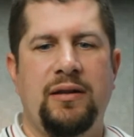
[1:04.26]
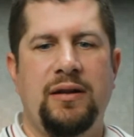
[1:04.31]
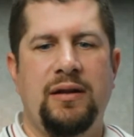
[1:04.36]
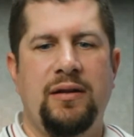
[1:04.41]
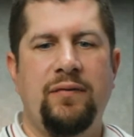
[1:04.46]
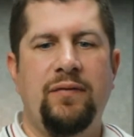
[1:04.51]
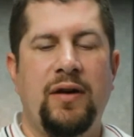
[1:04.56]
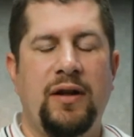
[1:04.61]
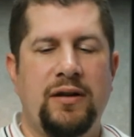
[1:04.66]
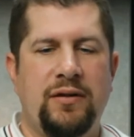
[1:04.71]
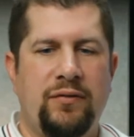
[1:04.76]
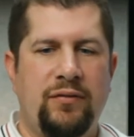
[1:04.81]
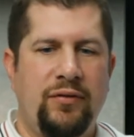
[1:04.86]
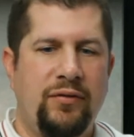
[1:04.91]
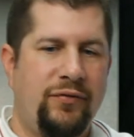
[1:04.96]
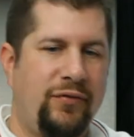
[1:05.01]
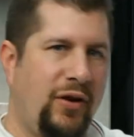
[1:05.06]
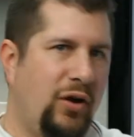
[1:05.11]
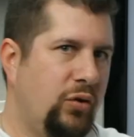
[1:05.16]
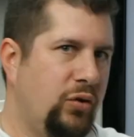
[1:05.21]
the event of a
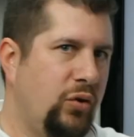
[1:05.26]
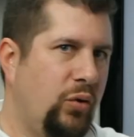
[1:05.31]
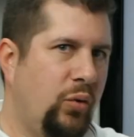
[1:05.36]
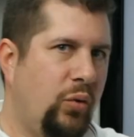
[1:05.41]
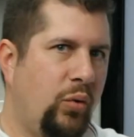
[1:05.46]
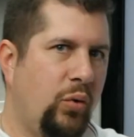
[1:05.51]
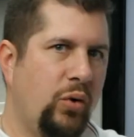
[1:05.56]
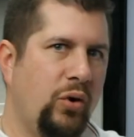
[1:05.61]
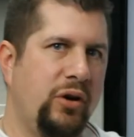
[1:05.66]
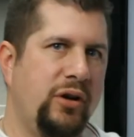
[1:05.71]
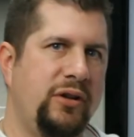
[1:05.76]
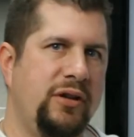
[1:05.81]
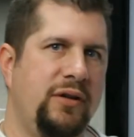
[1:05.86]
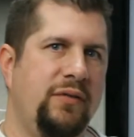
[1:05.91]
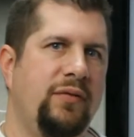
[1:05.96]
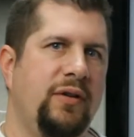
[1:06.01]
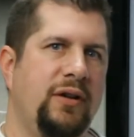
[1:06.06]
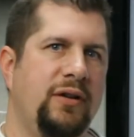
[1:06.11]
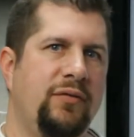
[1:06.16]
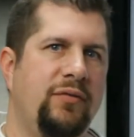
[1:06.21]
failure or in the
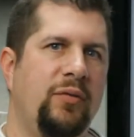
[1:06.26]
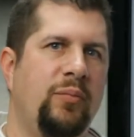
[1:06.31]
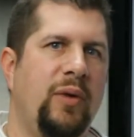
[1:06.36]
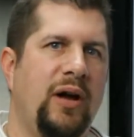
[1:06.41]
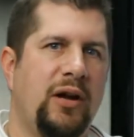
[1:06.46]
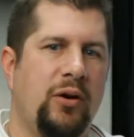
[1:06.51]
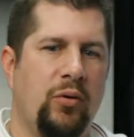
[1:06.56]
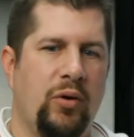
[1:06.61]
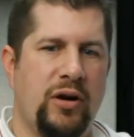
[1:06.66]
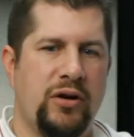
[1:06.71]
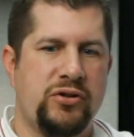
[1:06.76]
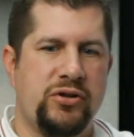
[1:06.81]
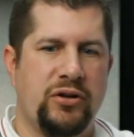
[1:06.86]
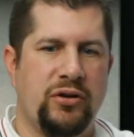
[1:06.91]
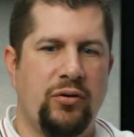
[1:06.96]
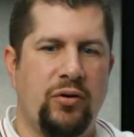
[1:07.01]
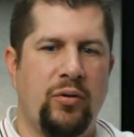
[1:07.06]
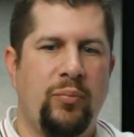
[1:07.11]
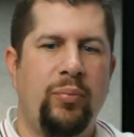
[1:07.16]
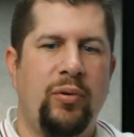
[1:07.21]
event of a
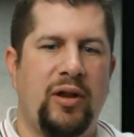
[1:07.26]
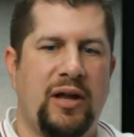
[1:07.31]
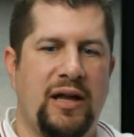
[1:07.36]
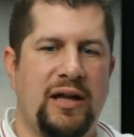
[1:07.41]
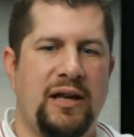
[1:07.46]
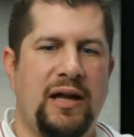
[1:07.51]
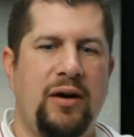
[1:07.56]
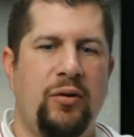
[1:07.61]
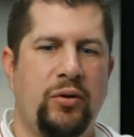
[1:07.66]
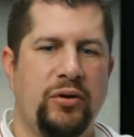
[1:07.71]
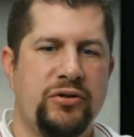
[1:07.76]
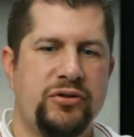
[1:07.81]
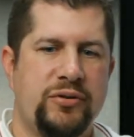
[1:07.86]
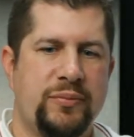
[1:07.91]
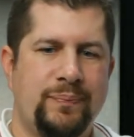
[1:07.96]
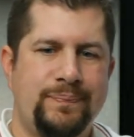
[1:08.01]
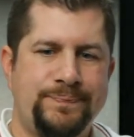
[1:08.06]
migration or a planned outage.